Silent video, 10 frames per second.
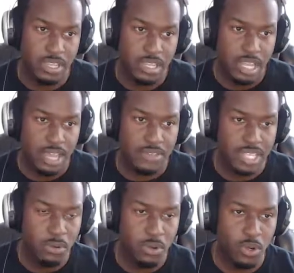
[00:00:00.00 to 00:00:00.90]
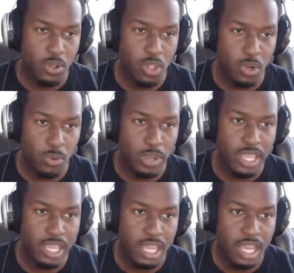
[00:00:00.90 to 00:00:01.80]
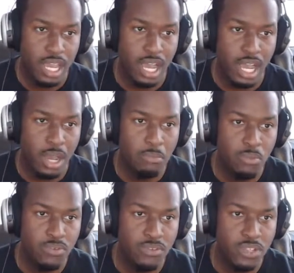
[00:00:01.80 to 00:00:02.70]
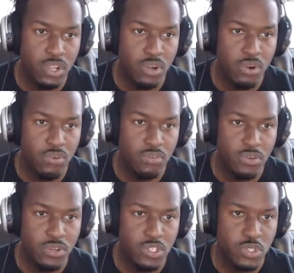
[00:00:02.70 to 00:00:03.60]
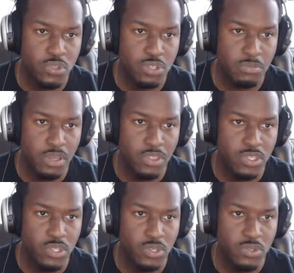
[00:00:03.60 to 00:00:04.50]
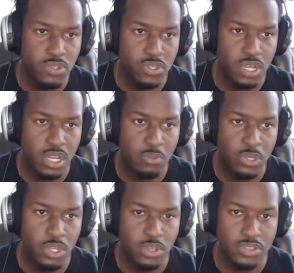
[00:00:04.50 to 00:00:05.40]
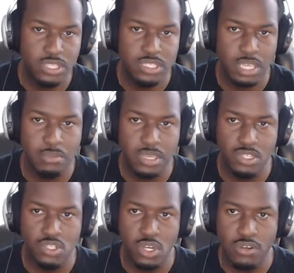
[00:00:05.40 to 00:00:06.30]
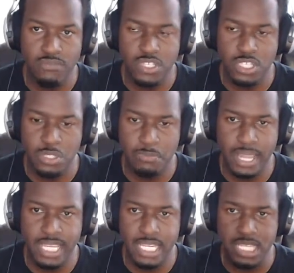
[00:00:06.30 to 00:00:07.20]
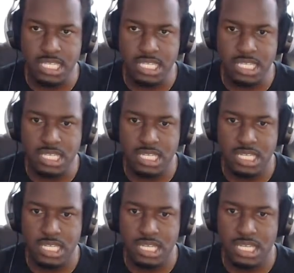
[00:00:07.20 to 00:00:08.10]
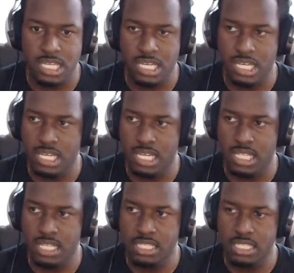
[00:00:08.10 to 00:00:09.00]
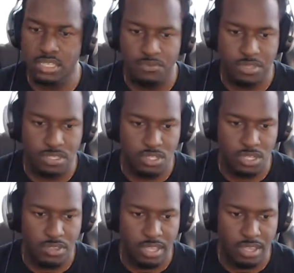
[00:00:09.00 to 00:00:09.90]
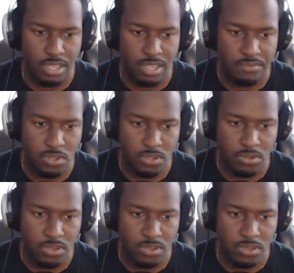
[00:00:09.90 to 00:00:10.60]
I think that will go a long way. Moving over to some other news, we got this image of Spidey. Let's see if we can share that for you.